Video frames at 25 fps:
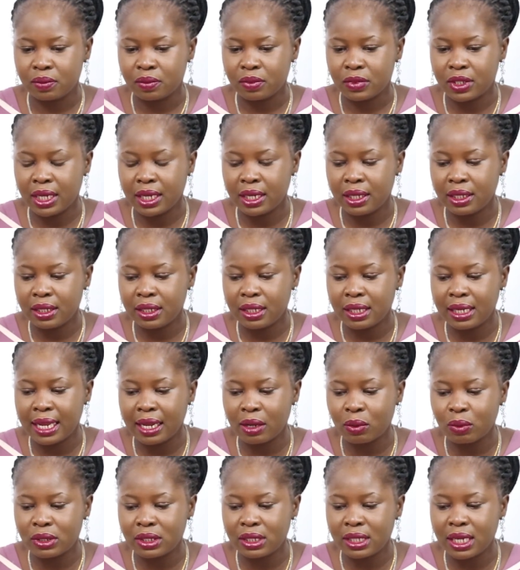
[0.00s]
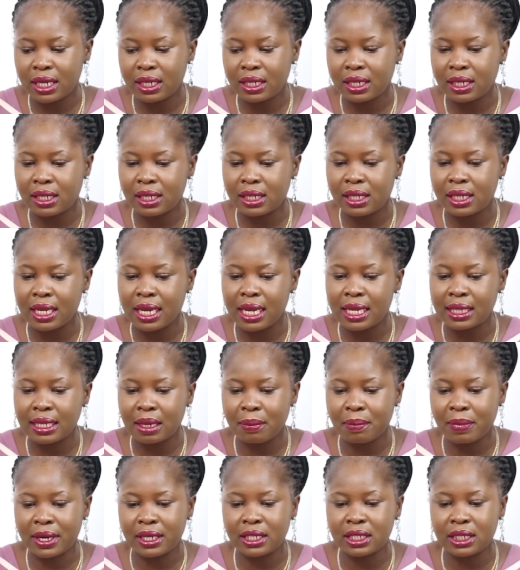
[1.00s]
Then, like we said, the
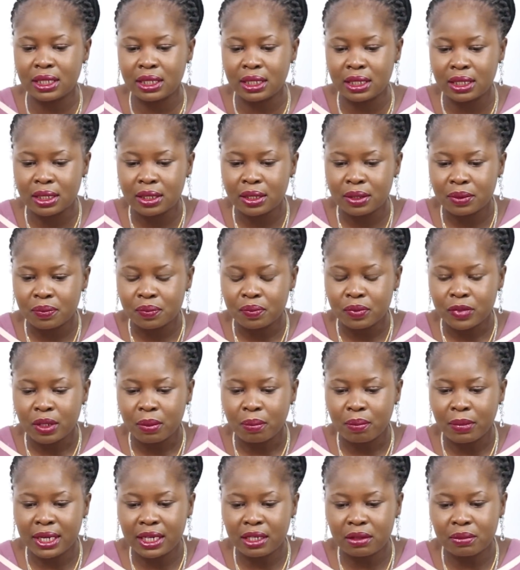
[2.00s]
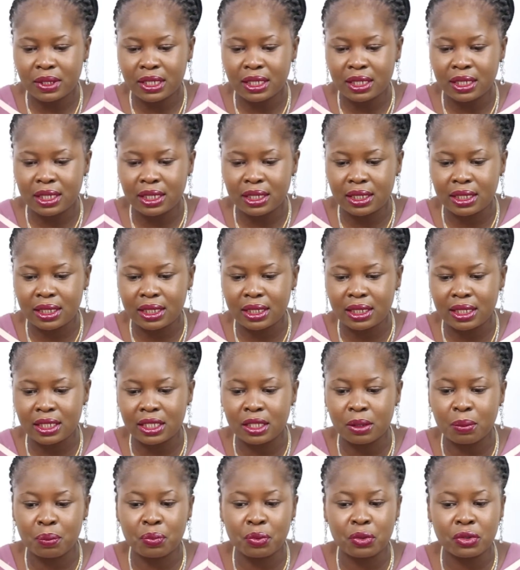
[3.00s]
enterprise management cases is
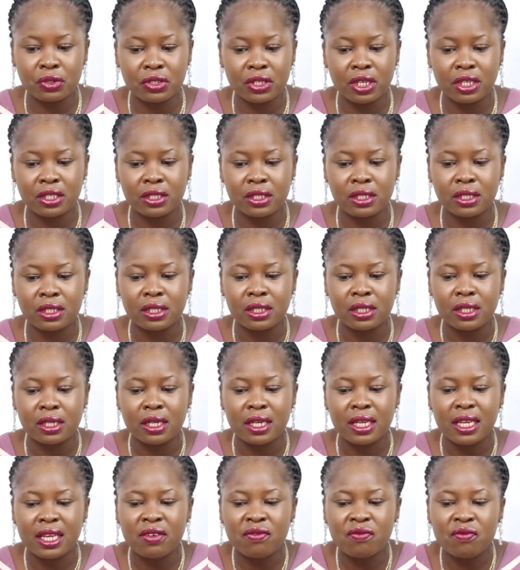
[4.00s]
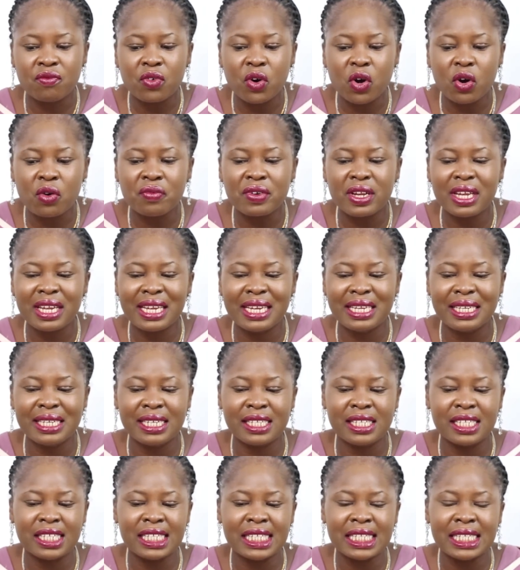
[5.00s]
a process involved in the
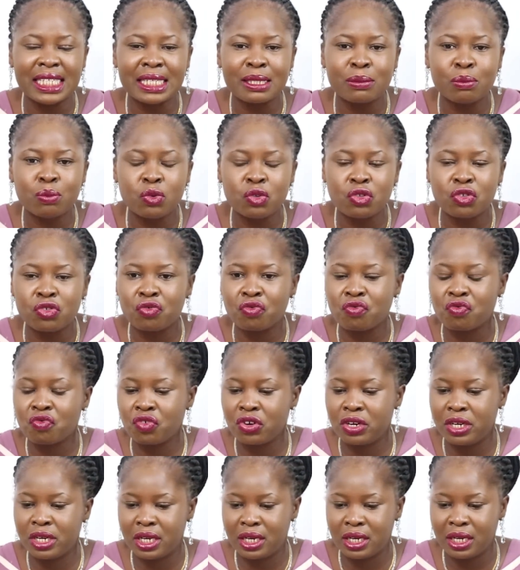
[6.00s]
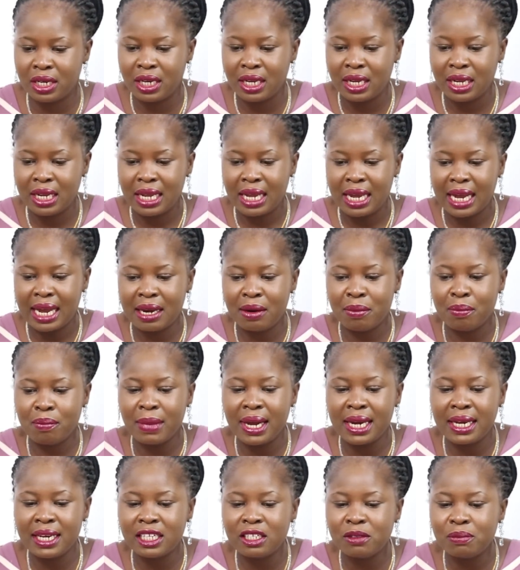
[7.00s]
smooth running and
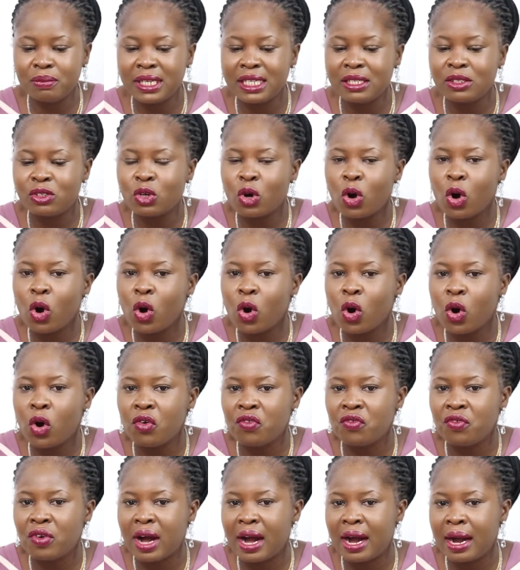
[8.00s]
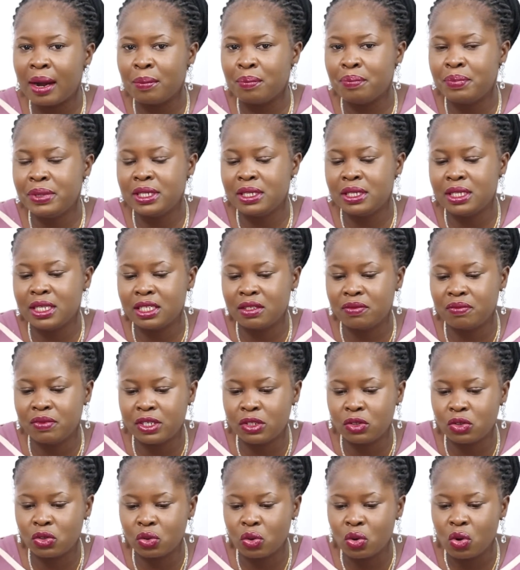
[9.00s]
management of our business
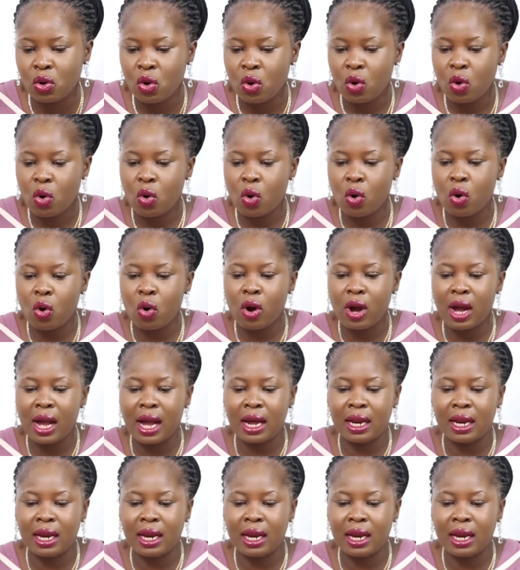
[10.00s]
venture or